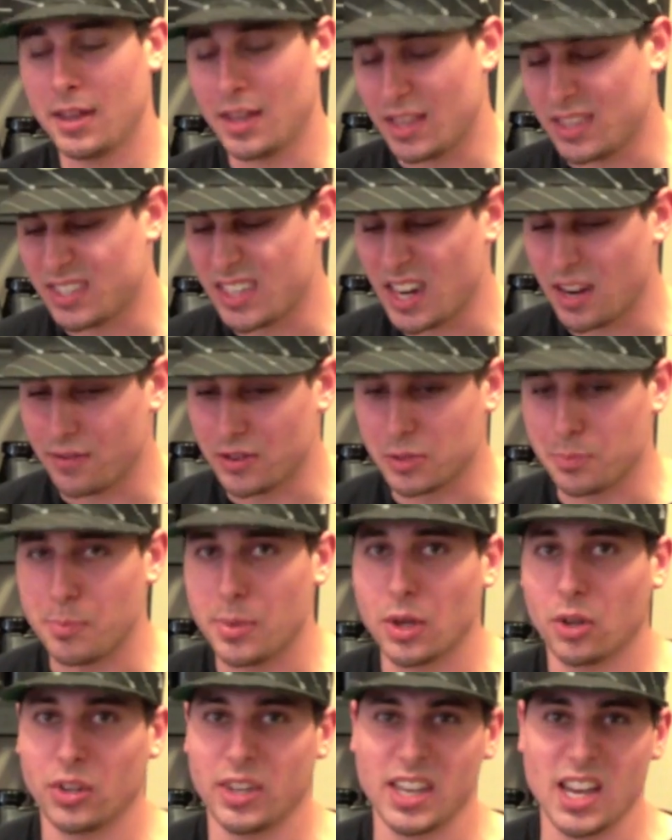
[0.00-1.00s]
instead of just
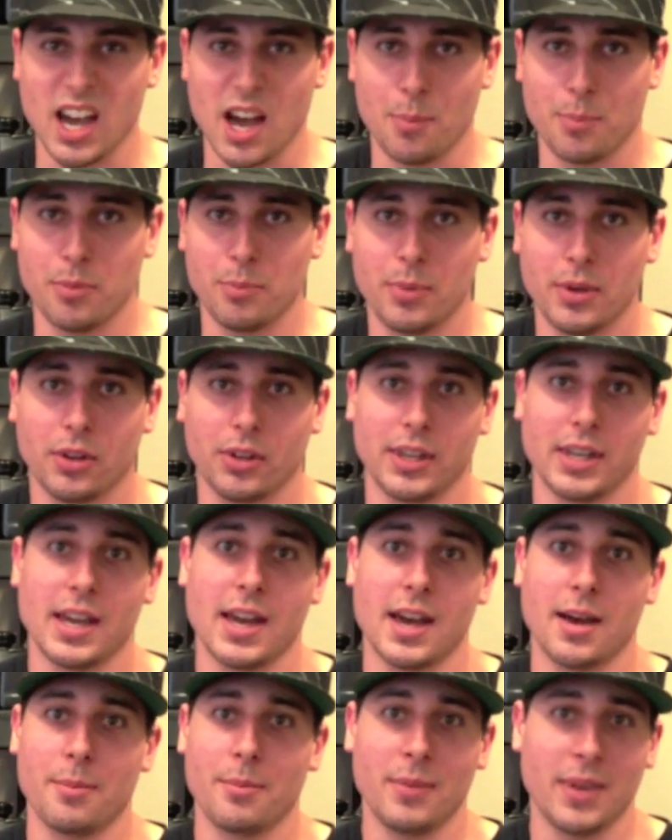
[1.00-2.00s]
building up and building
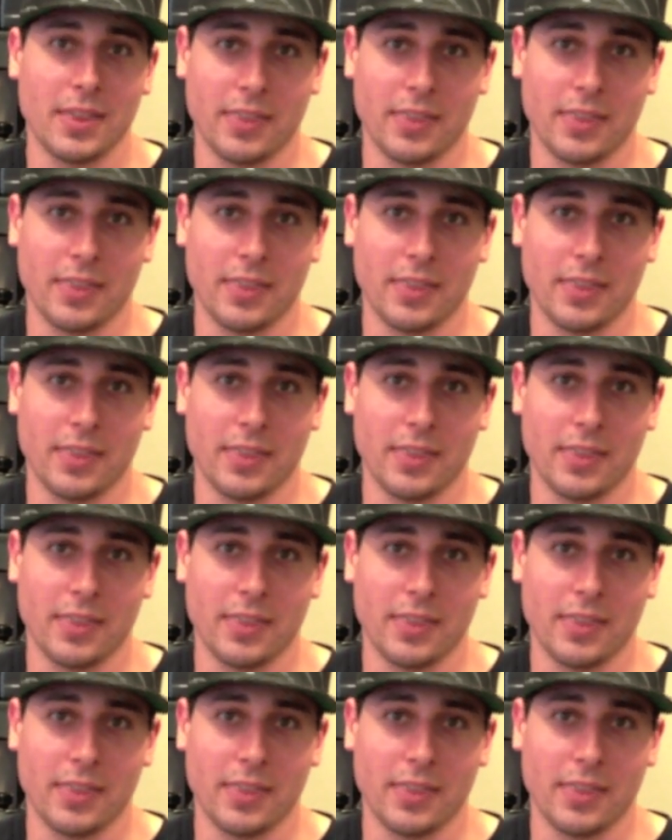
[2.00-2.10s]
up